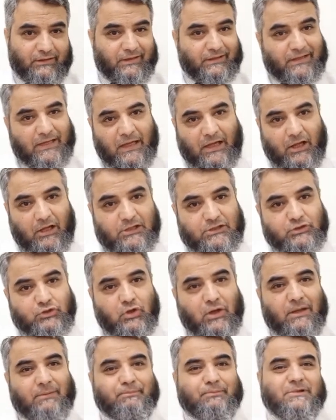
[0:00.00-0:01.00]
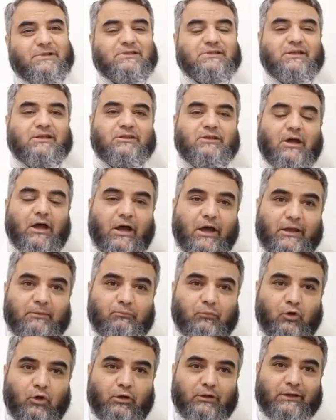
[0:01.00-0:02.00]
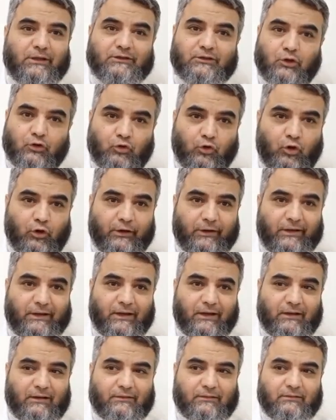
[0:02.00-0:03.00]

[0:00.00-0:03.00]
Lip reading: It also happens in the eyeball, in the cornea,